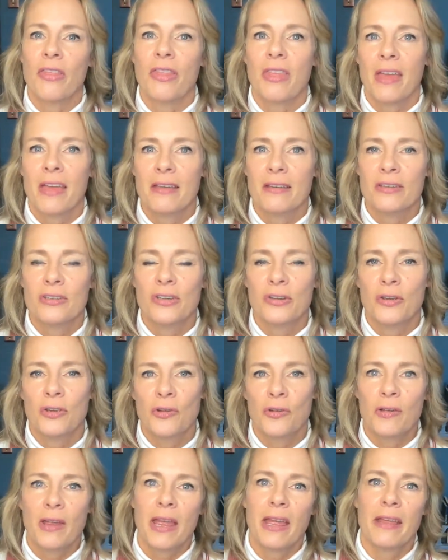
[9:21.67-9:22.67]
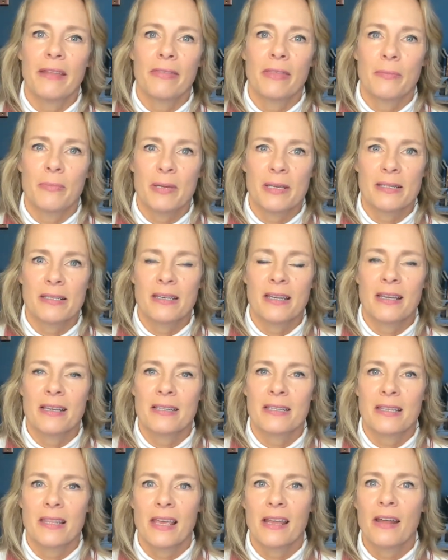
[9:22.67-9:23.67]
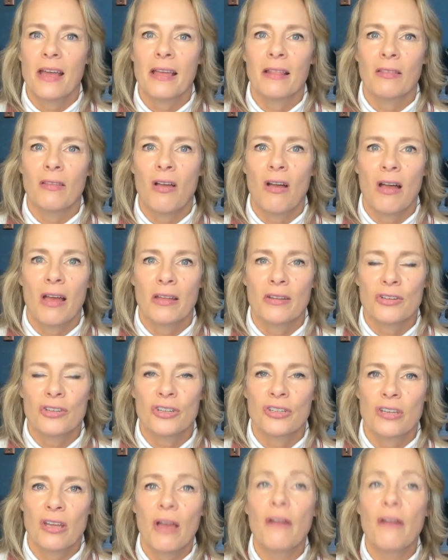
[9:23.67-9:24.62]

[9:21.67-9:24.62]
then to create the business that I launched